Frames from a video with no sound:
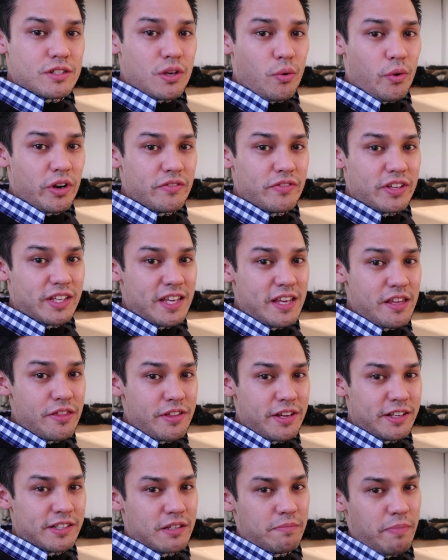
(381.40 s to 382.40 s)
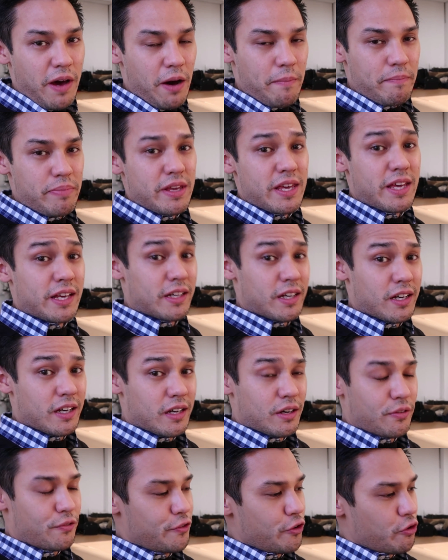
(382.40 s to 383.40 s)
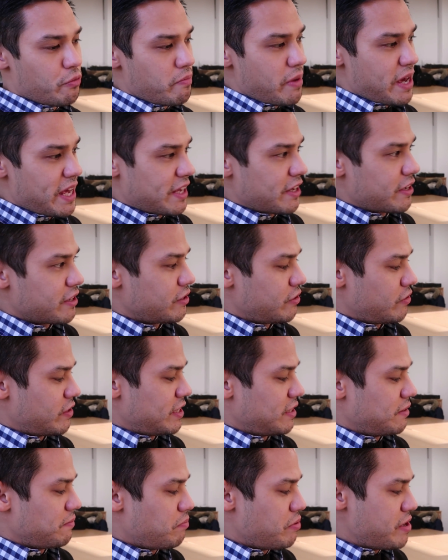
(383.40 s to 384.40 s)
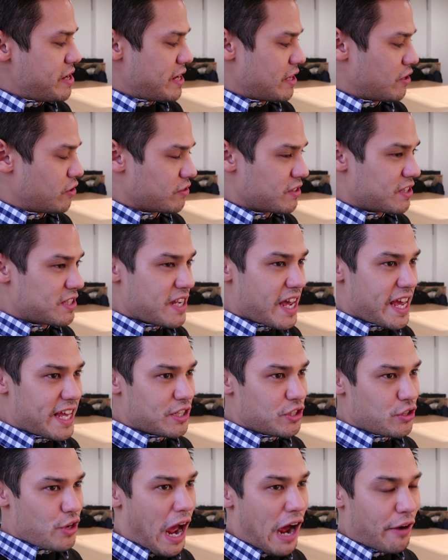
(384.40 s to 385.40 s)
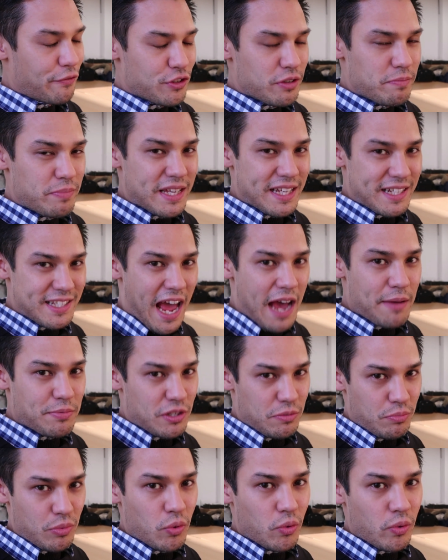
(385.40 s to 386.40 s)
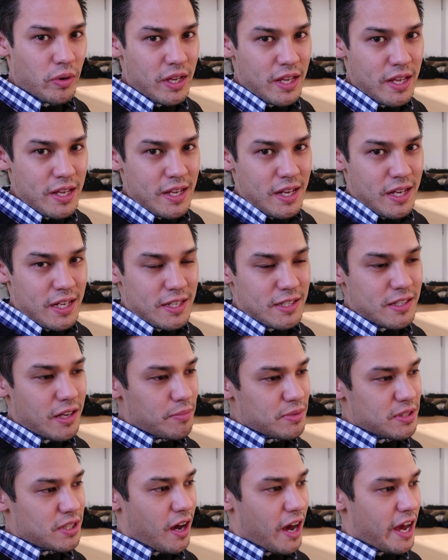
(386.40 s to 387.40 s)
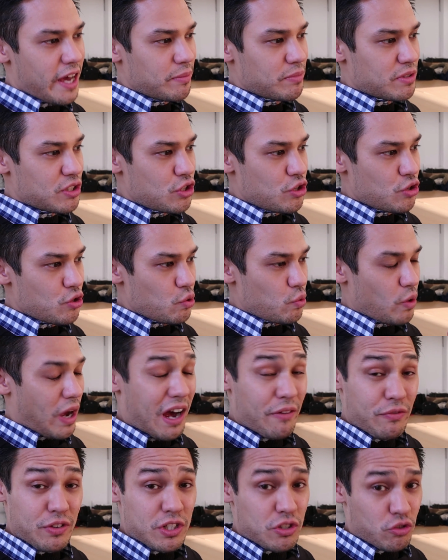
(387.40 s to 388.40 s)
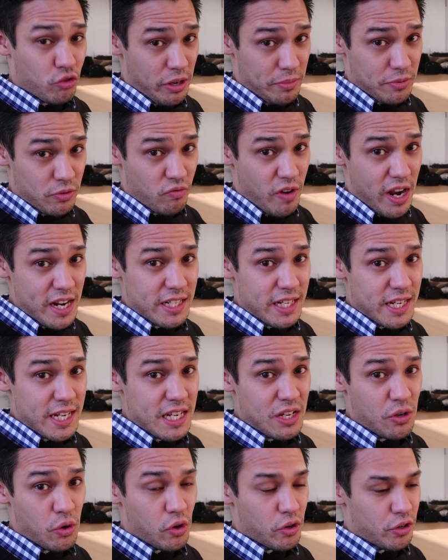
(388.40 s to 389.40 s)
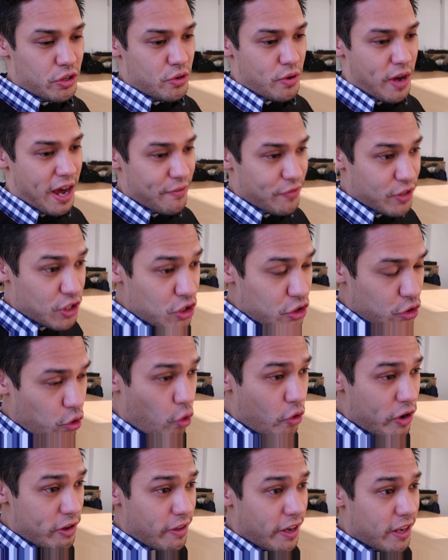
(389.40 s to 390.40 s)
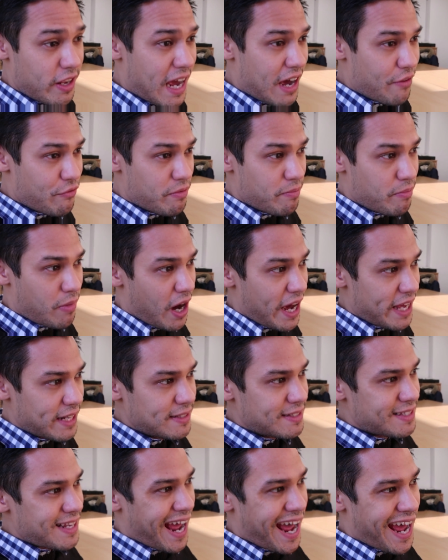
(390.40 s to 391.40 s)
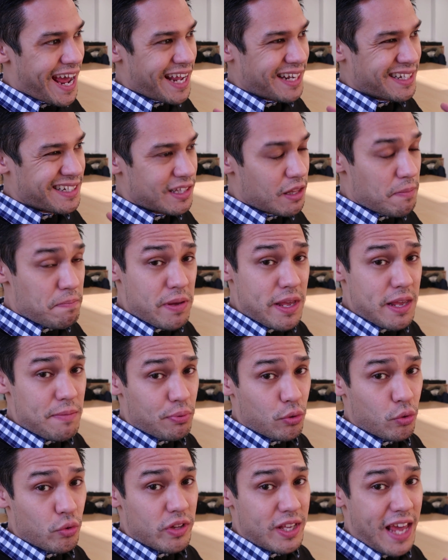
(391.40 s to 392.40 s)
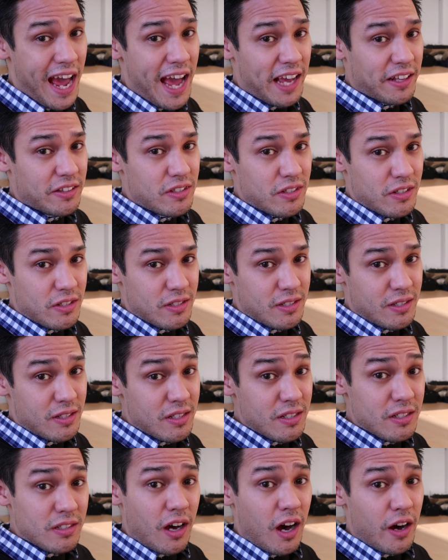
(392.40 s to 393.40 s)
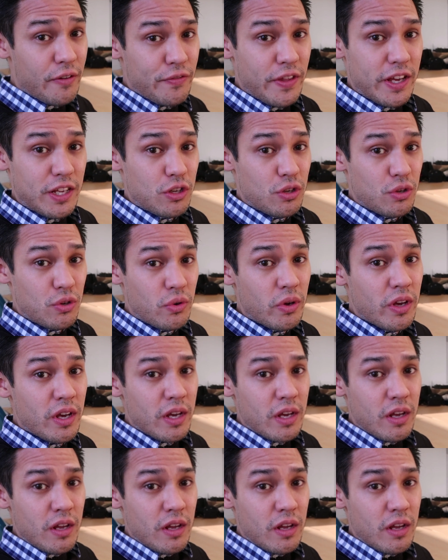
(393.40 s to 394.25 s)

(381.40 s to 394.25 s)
So one of the key things about being a filmmaker and being on set is you have to be adaptable. Sometimes you have a script ready, or you have a story that you have in mind, and the people, the actors, the staff that you